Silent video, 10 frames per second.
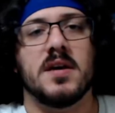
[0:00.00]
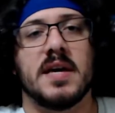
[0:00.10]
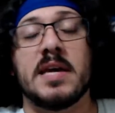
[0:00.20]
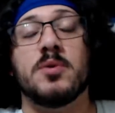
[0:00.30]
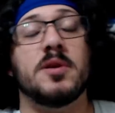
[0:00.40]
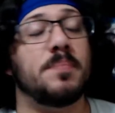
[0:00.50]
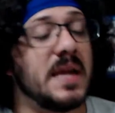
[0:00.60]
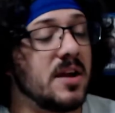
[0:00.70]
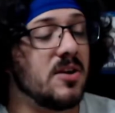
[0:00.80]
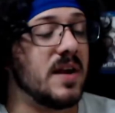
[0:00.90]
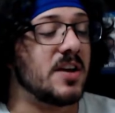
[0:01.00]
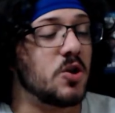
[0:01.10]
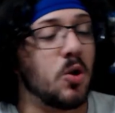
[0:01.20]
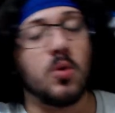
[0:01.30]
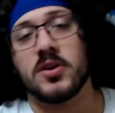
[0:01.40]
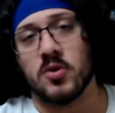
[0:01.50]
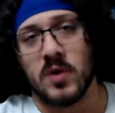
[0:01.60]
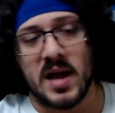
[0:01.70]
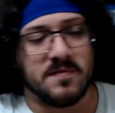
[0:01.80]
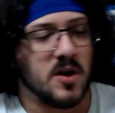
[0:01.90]
He would appear and
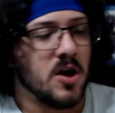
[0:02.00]
choreograph